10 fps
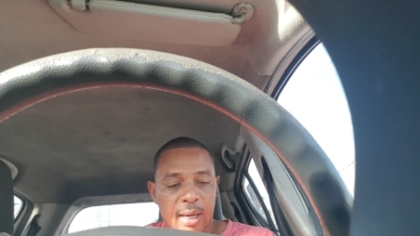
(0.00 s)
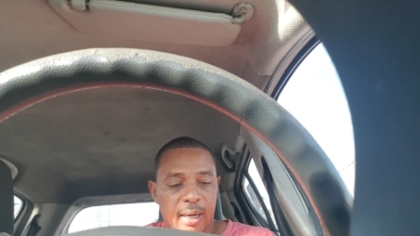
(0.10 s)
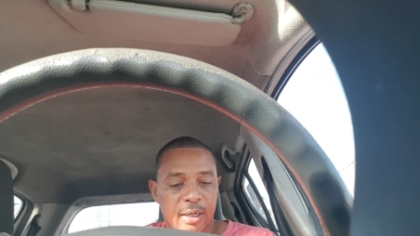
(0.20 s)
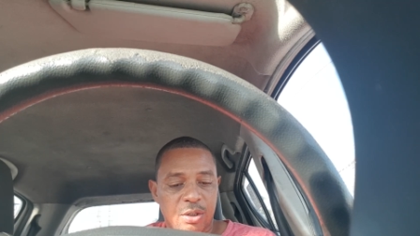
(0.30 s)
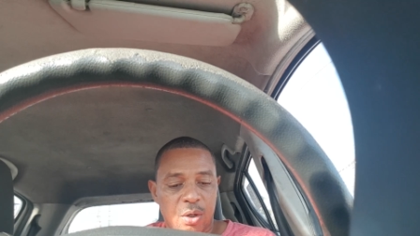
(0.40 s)

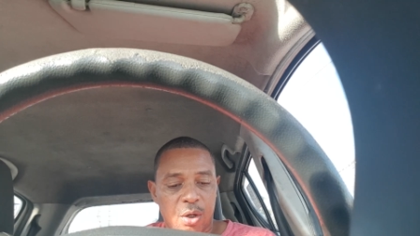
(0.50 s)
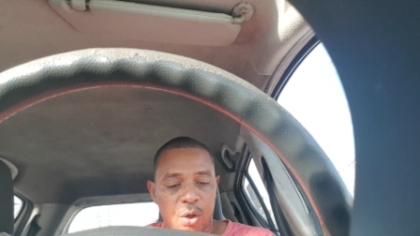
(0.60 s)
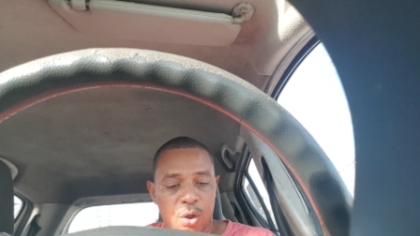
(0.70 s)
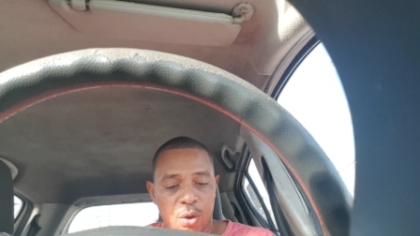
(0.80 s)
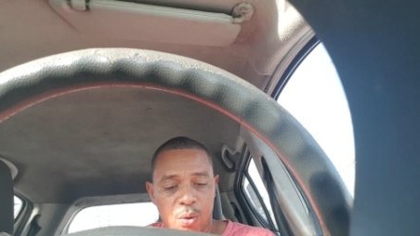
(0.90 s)
And I saw a
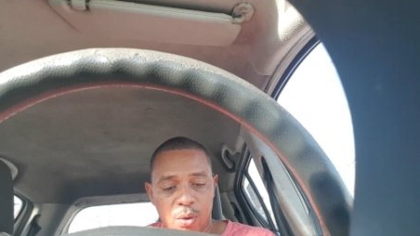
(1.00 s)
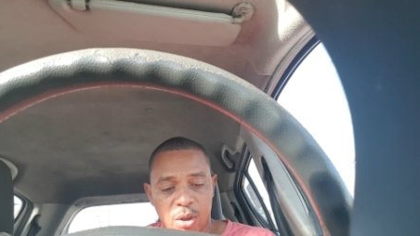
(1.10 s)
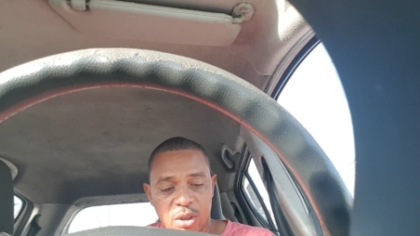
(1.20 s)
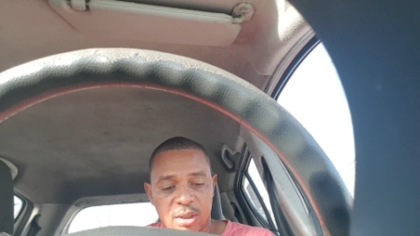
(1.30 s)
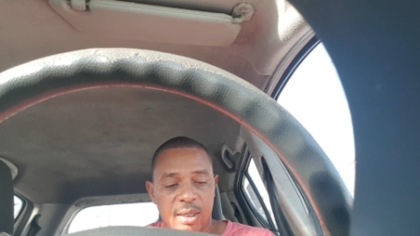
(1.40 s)

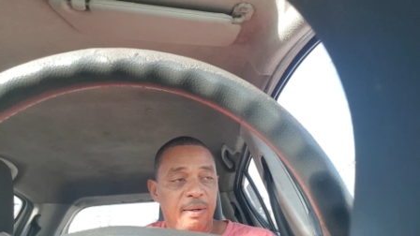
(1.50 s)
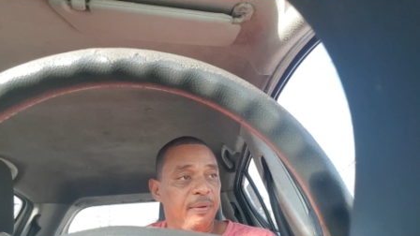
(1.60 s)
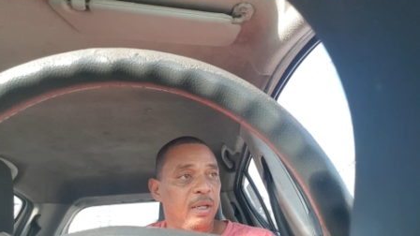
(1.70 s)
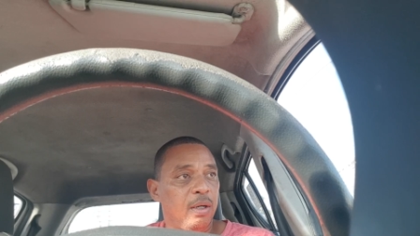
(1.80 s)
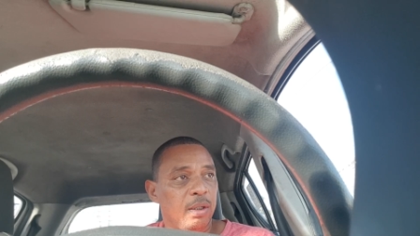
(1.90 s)
huge
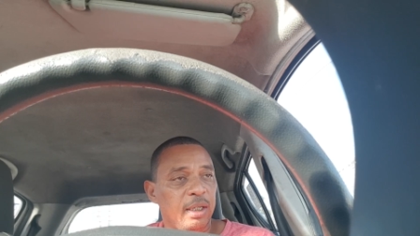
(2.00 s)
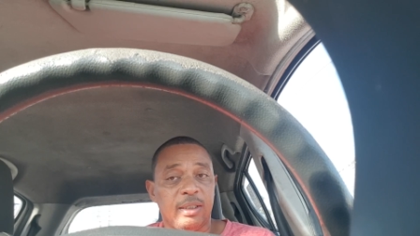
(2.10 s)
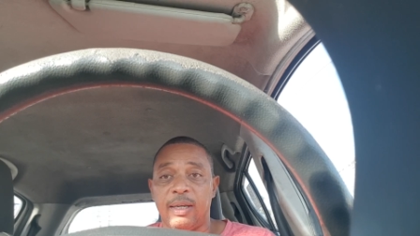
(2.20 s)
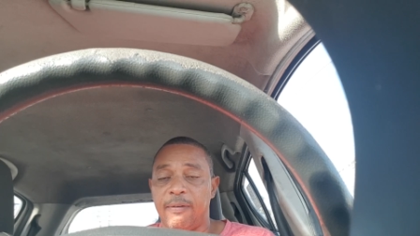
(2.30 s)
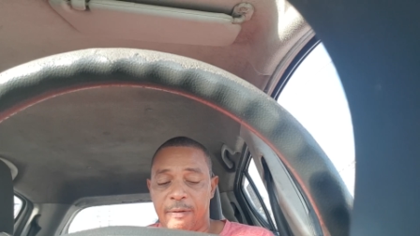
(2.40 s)

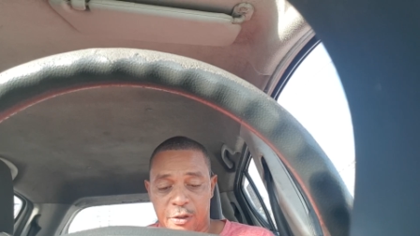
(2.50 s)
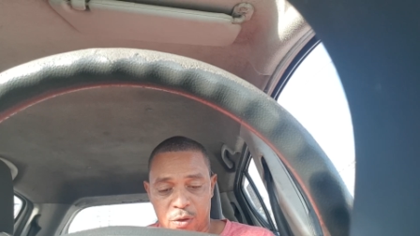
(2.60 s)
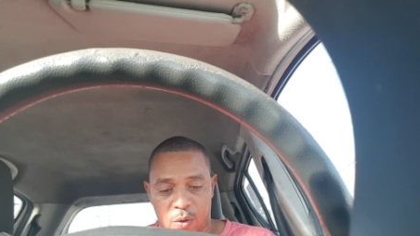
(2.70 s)
television